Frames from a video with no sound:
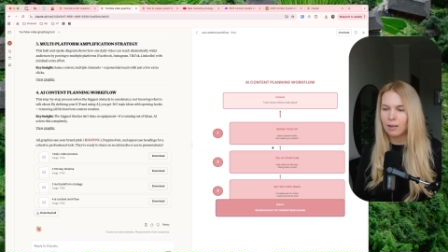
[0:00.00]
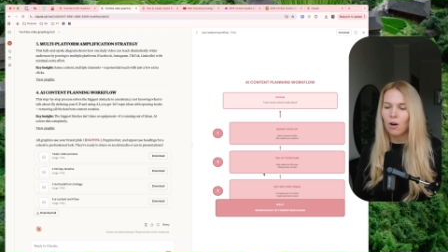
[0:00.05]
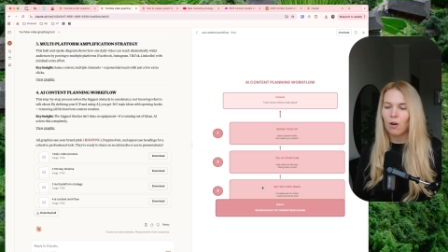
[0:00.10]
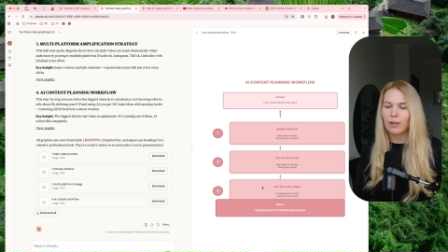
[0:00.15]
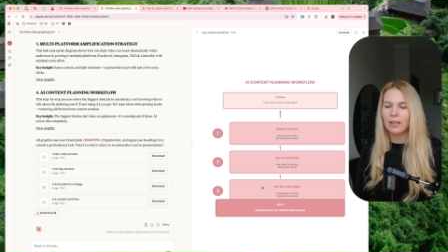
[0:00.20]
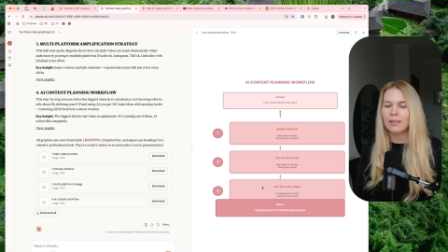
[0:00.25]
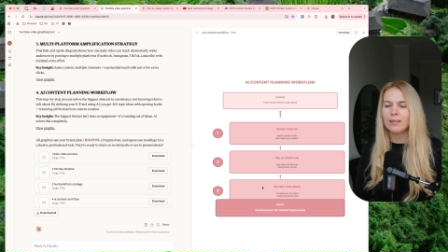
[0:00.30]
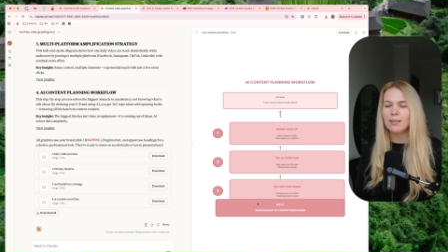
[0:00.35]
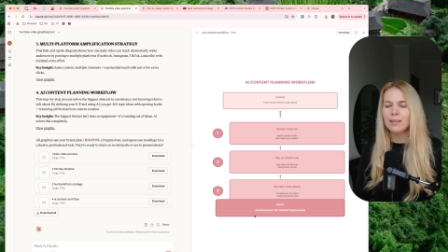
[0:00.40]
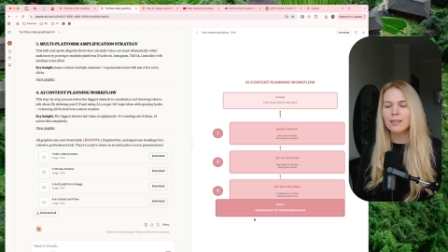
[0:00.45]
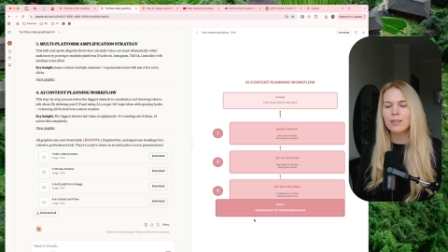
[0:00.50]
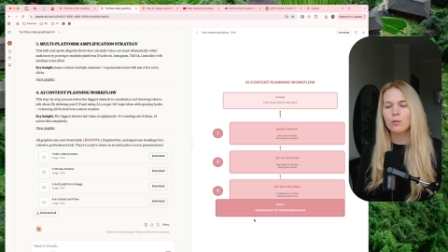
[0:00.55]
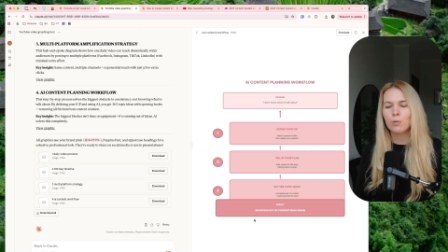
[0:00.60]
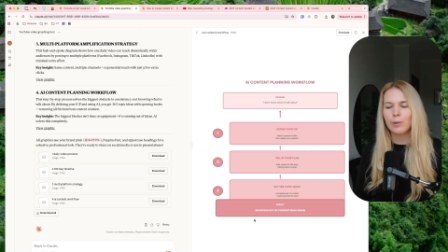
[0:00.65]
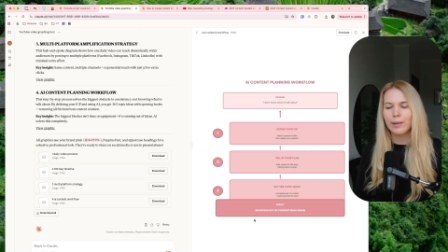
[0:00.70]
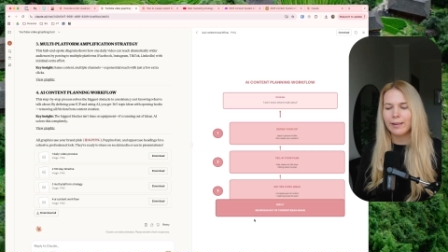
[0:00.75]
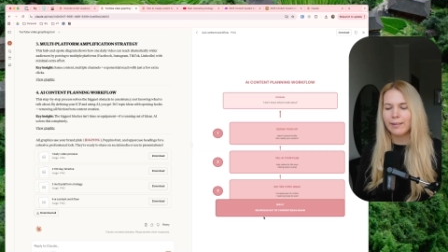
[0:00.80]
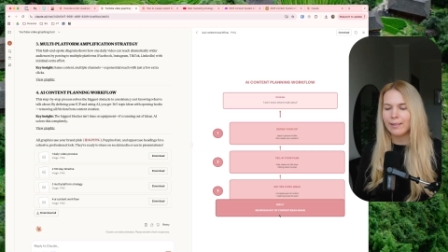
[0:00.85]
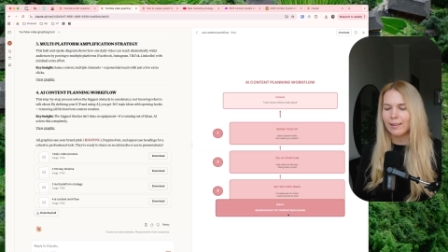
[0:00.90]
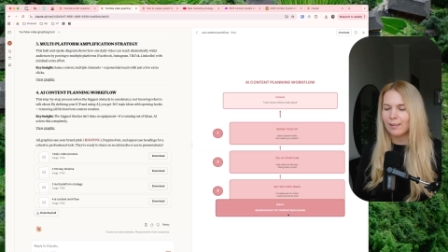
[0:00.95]
Okay, this is
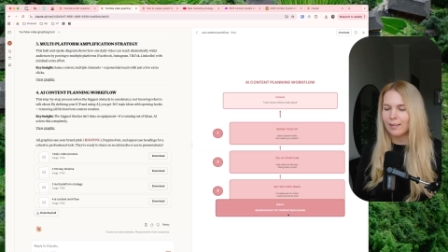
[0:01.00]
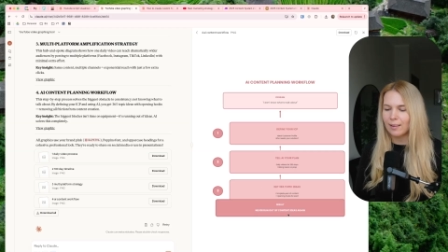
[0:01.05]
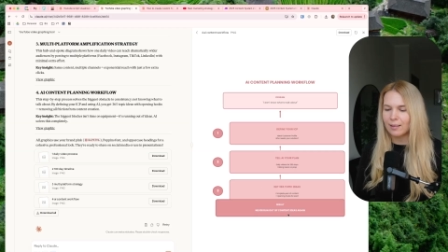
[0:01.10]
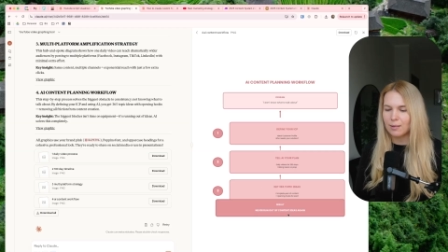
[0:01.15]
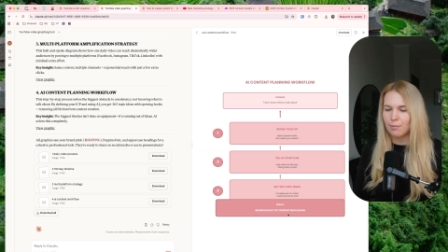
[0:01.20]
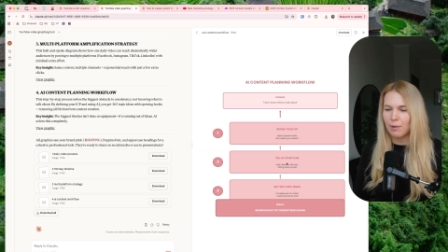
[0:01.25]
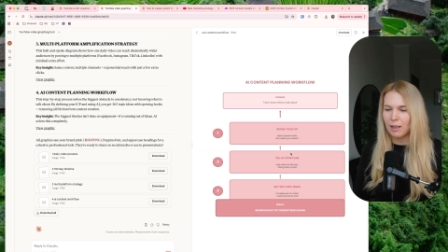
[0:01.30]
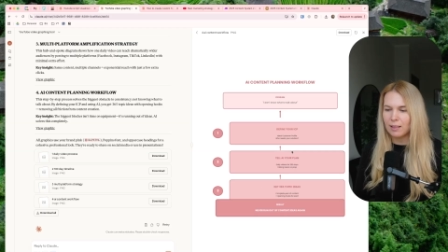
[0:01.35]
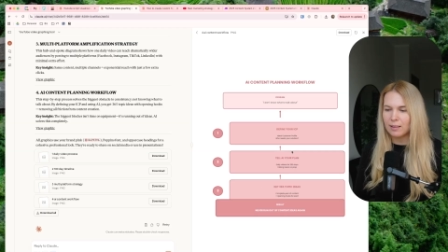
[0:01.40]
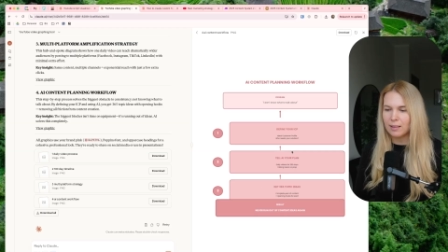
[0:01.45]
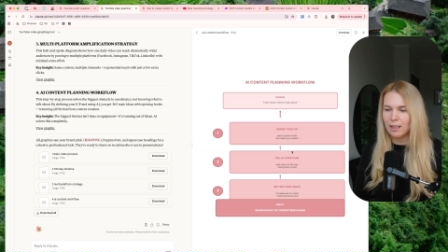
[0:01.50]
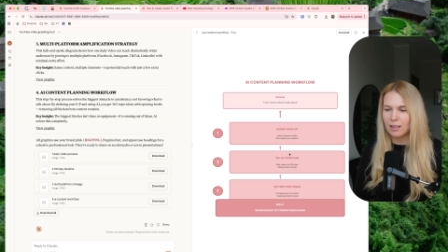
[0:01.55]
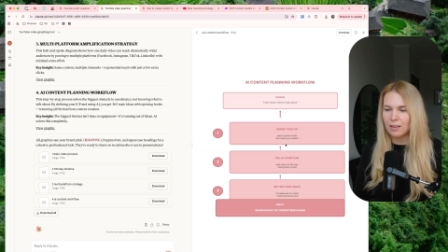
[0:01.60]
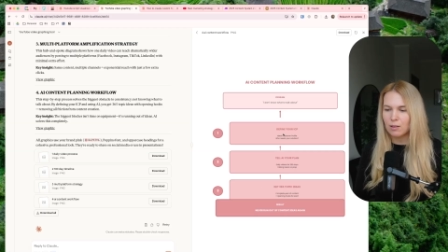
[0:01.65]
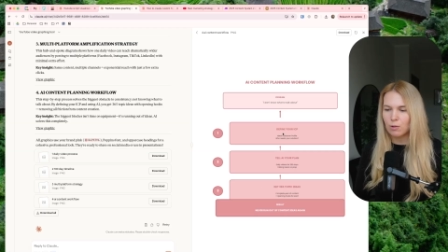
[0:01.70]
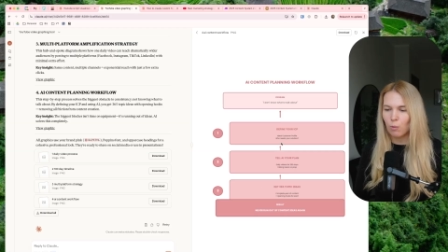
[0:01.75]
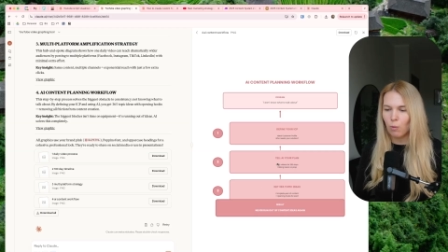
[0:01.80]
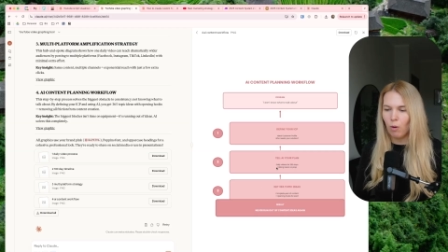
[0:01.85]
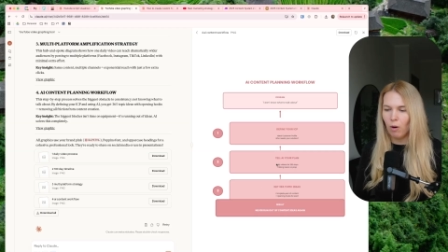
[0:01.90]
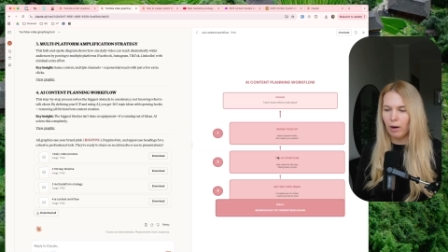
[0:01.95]
weird. It doesn't make
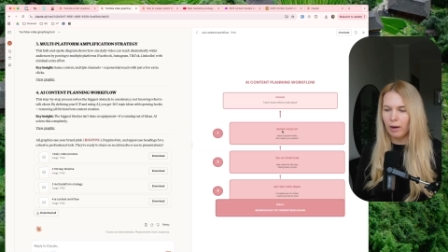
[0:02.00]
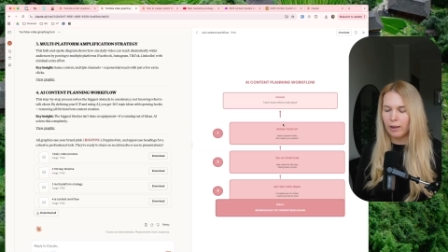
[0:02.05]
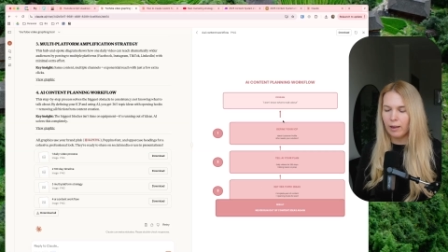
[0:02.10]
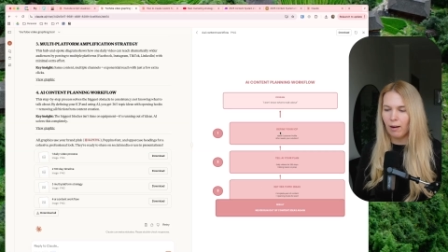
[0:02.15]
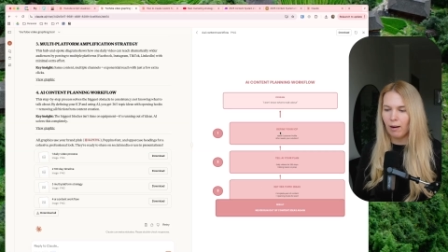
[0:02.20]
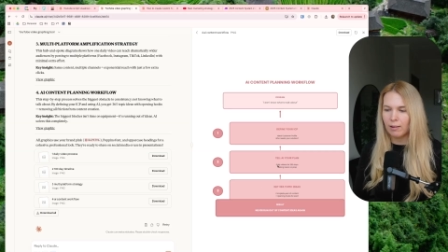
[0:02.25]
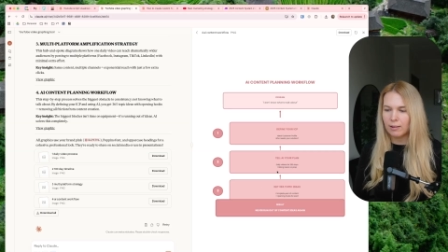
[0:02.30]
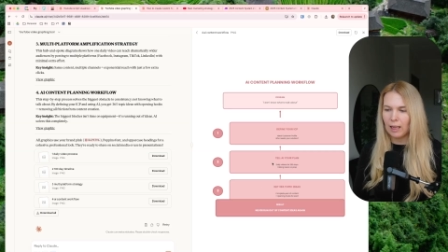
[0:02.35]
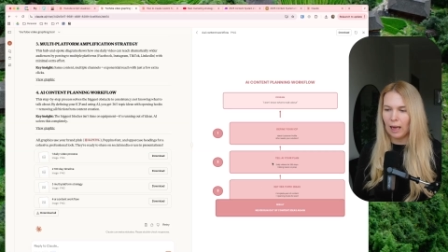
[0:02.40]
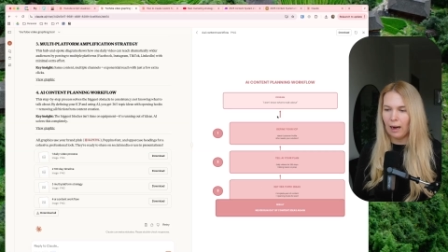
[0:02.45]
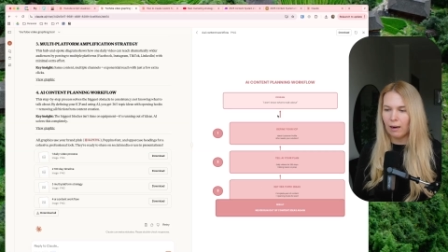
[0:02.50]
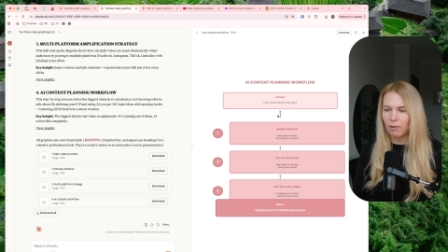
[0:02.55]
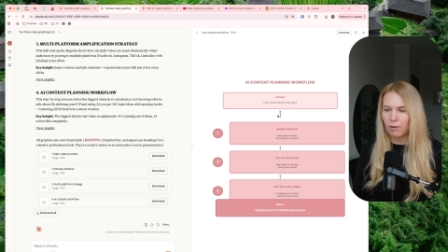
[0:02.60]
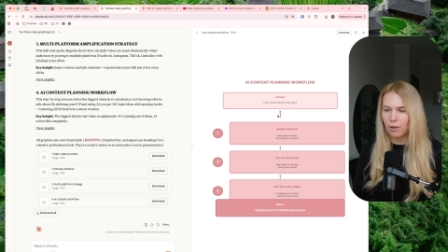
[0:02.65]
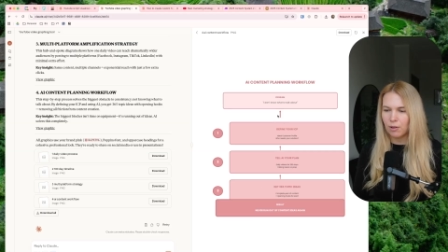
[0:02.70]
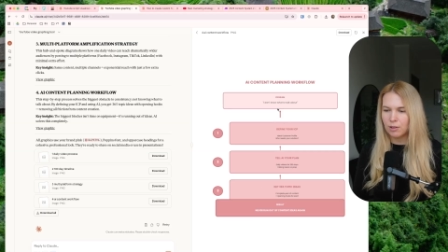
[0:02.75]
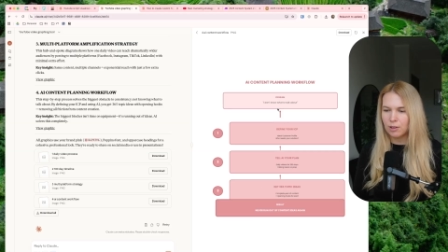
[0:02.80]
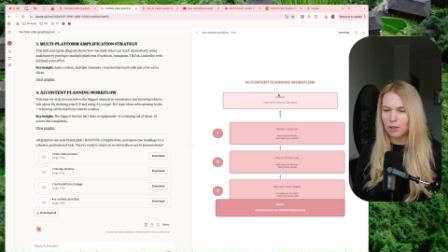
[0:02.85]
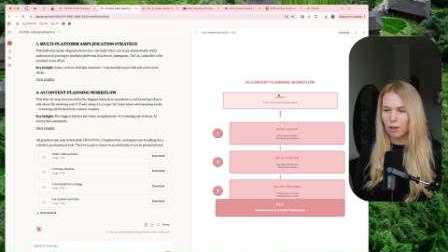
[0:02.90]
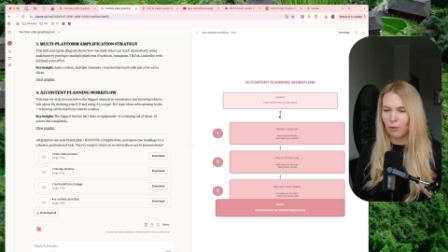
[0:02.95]
sense. Why are the
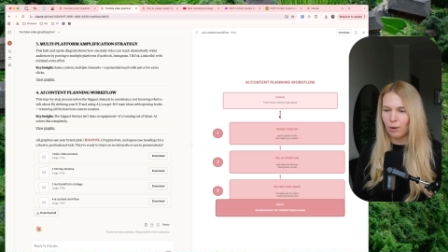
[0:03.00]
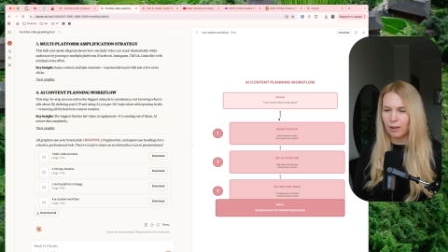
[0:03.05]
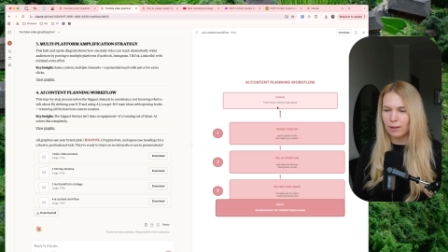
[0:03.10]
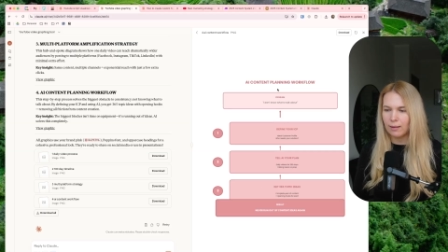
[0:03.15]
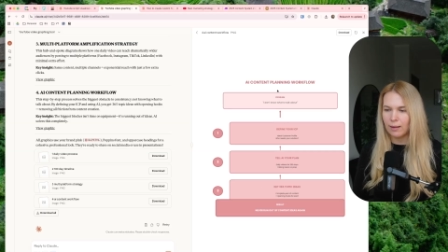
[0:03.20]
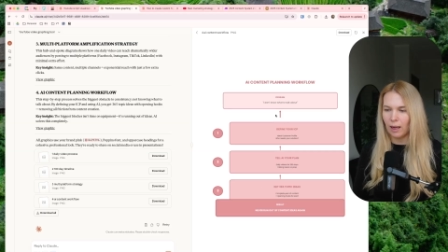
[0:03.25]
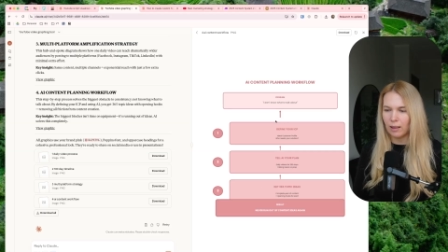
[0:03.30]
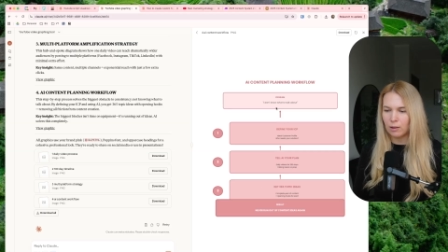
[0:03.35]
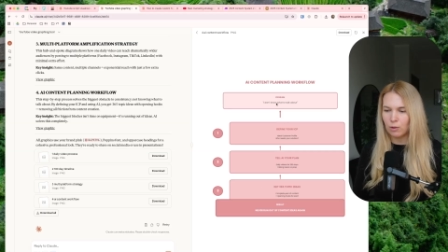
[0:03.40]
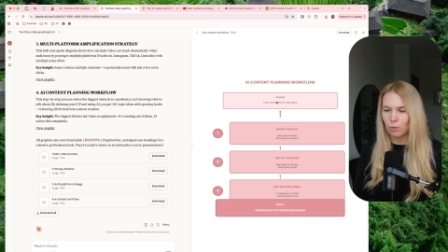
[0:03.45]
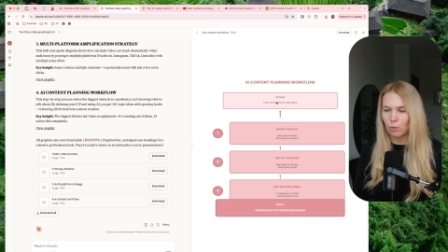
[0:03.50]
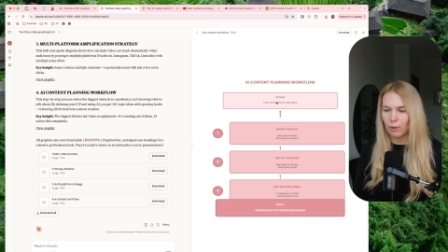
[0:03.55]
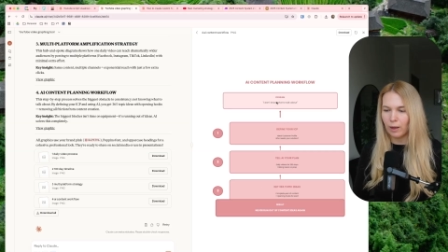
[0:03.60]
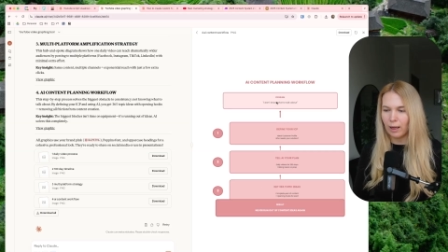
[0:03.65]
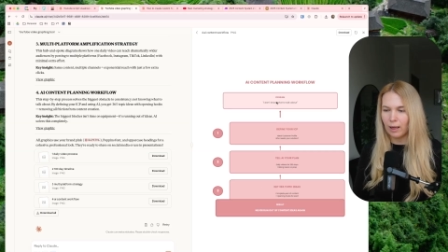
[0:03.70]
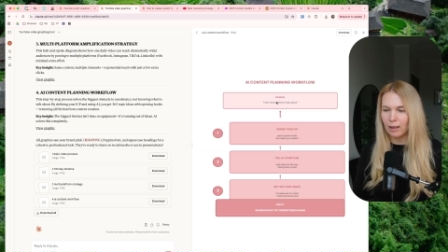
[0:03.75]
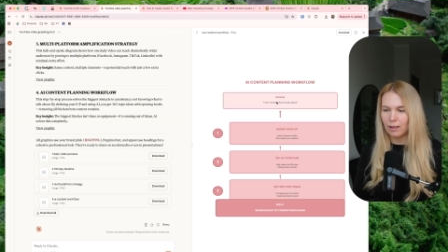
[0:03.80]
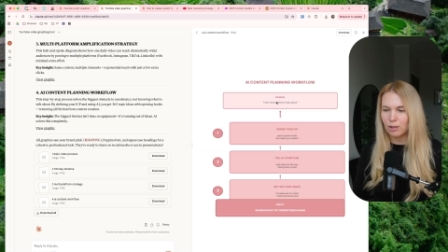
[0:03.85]
arrows going that way?